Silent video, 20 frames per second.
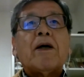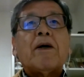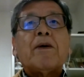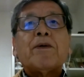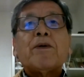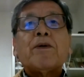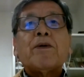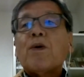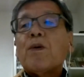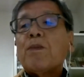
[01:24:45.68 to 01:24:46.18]

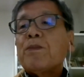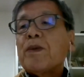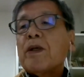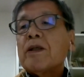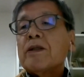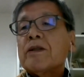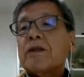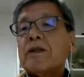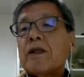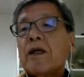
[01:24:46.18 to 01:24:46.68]

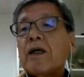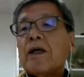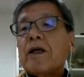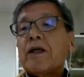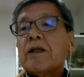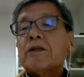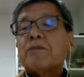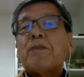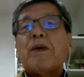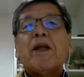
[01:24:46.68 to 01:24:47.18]
Europe's
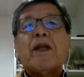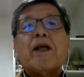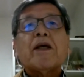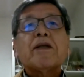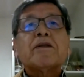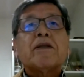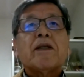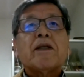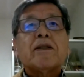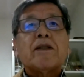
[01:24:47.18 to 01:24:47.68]

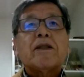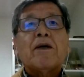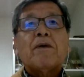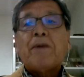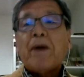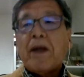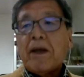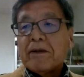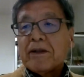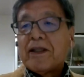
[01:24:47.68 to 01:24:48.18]
experience is the
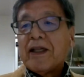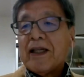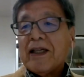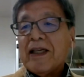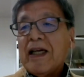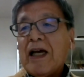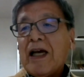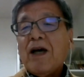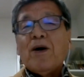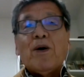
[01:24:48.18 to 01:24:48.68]
fails
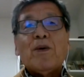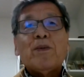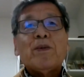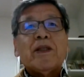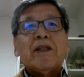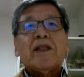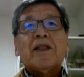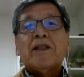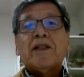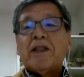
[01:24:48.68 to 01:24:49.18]
of
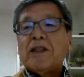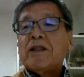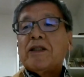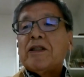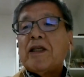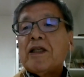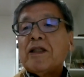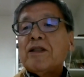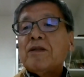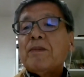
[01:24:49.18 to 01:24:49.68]
the
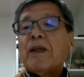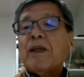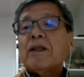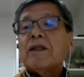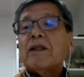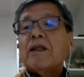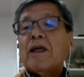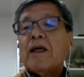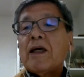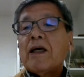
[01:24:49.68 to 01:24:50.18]
CCS, but
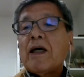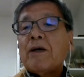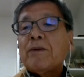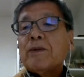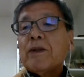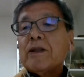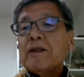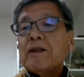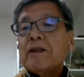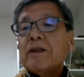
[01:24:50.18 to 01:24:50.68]

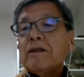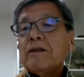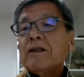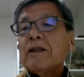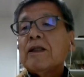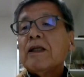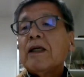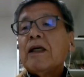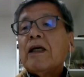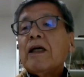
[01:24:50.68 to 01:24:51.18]
after that,
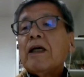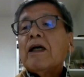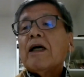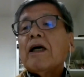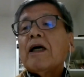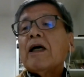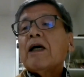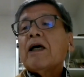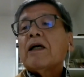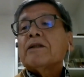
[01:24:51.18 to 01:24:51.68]

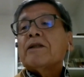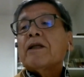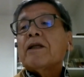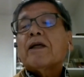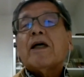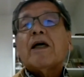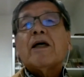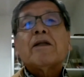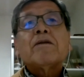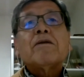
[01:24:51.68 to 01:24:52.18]

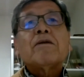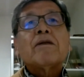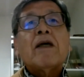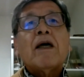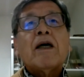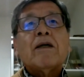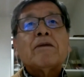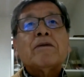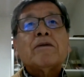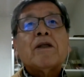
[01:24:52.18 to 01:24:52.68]
second
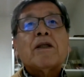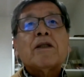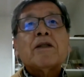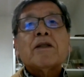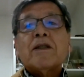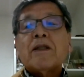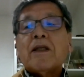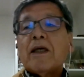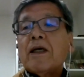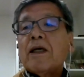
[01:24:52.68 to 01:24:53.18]
down
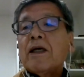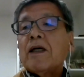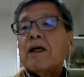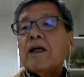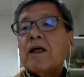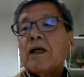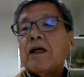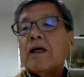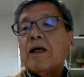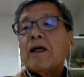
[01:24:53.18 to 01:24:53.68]
is
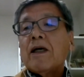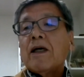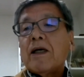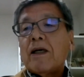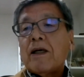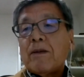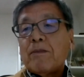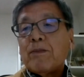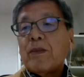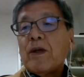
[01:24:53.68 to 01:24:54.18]

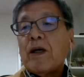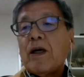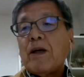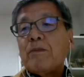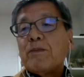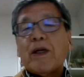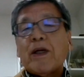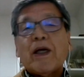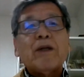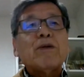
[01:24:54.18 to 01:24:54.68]

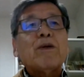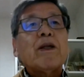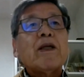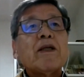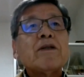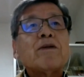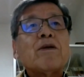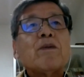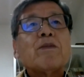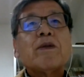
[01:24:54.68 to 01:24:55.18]

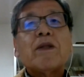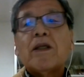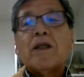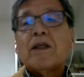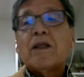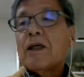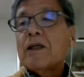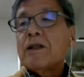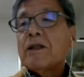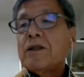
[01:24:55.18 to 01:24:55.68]
brightness of
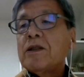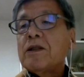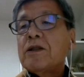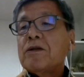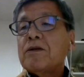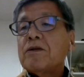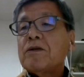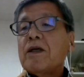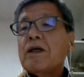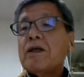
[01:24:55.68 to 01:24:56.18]
the
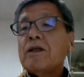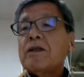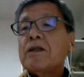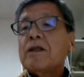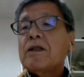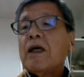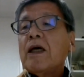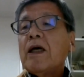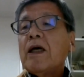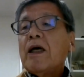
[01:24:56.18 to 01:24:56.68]
CCUS
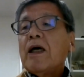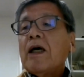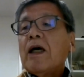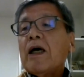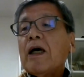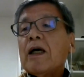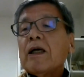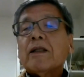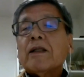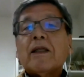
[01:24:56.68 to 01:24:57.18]

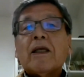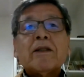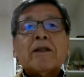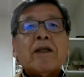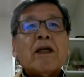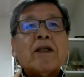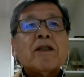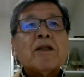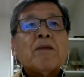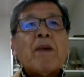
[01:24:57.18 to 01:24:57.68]
and
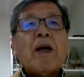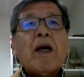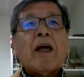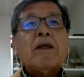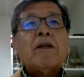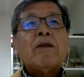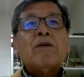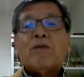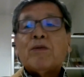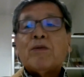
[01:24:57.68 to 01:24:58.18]
change
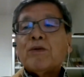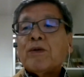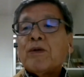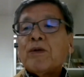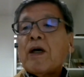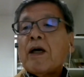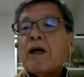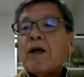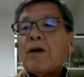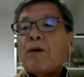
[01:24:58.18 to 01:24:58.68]
mind to
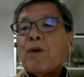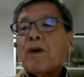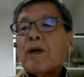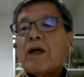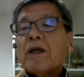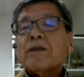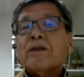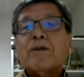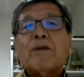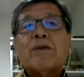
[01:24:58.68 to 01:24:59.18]

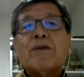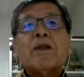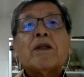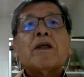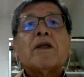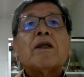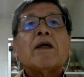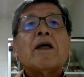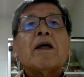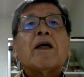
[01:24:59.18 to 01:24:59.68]
focus on
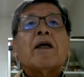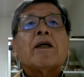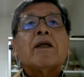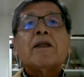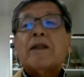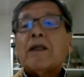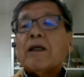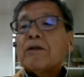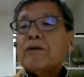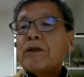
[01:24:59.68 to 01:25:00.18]
the
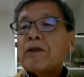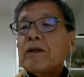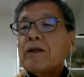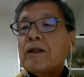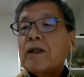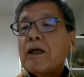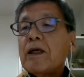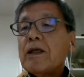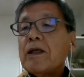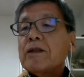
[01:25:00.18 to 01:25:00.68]
industry
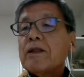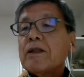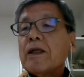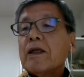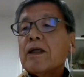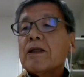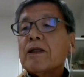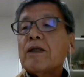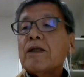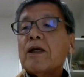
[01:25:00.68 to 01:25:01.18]
sectors
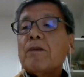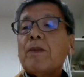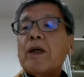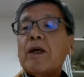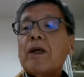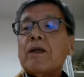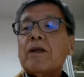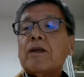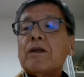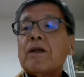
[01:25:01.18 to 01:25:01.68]
like
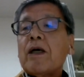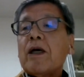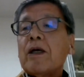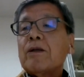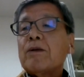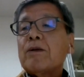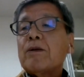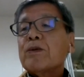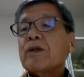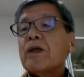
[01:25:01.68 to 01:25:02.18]
cement,
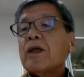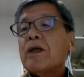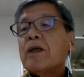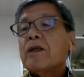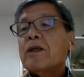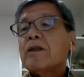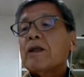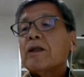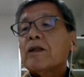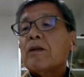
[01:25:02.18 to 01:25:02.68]

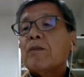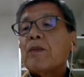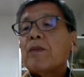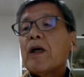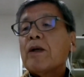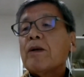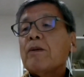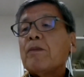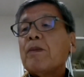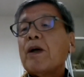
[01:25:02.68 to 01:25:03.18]
hydrogen, and the
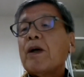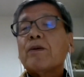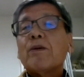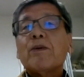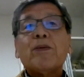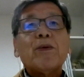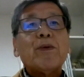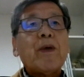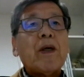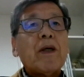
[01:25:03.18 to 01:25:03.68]

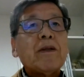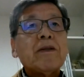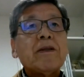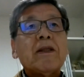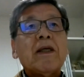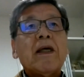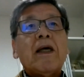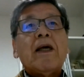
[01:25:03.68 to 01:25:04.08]
biofuels,